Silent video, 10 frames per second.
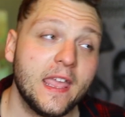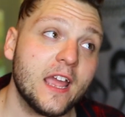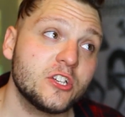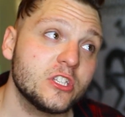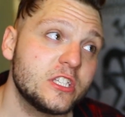He
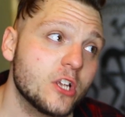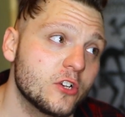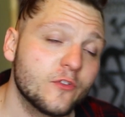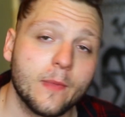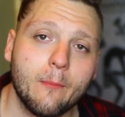actually
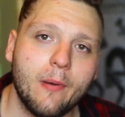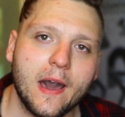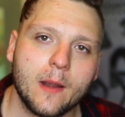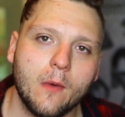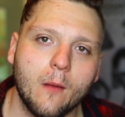starts from the
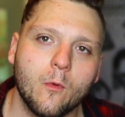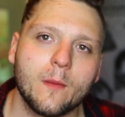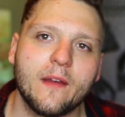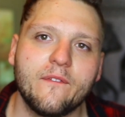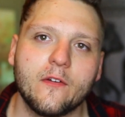bottom up.
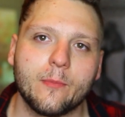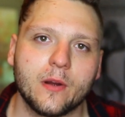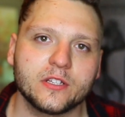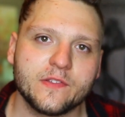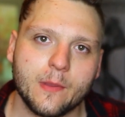One of my favorite
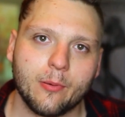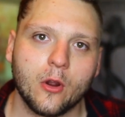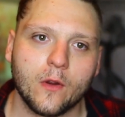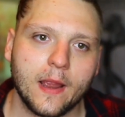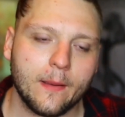parts of the
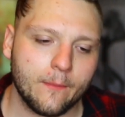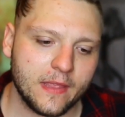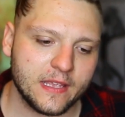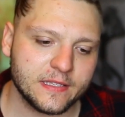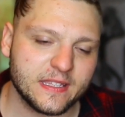program
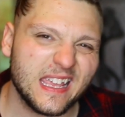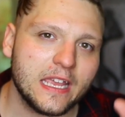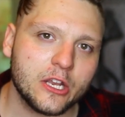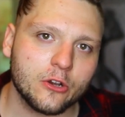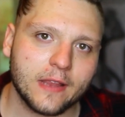is the
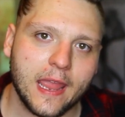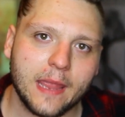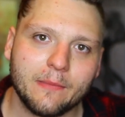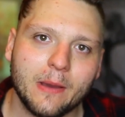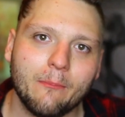Inner
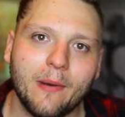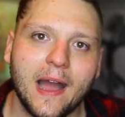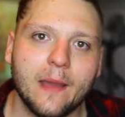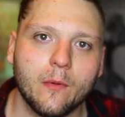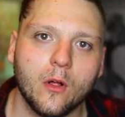Game
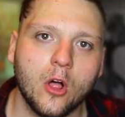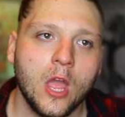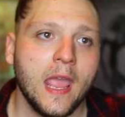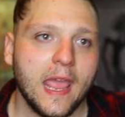Bible.